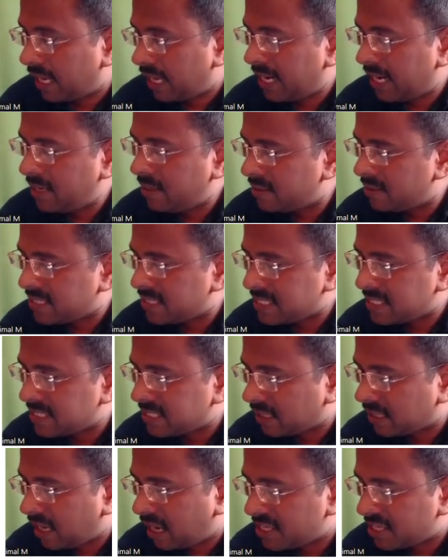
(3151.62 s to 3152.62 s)
and this
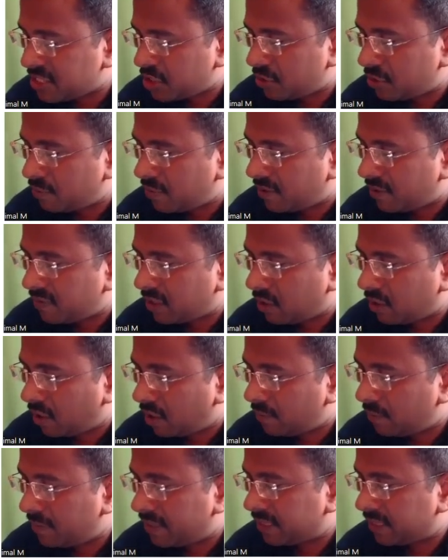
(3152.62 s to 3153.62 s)
is a carcinoma of the
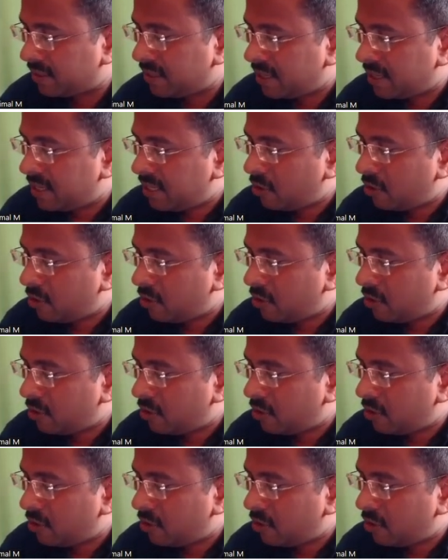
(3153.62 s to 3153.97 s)
gallbladder.